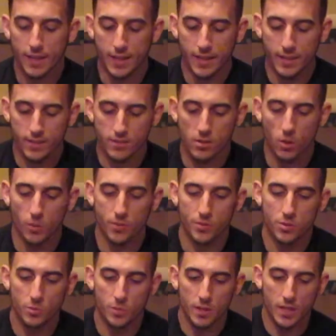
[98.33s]
is going
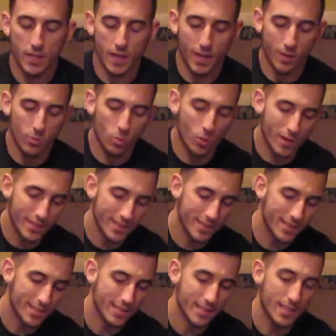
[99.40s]
to be a what
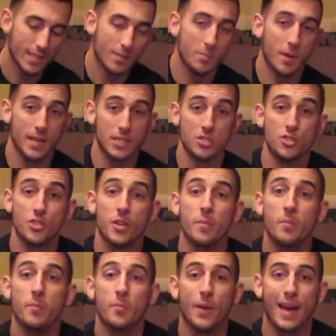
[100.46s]
is in my
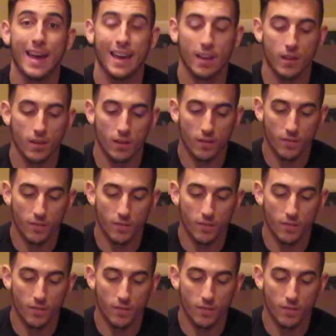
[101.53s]
gym bag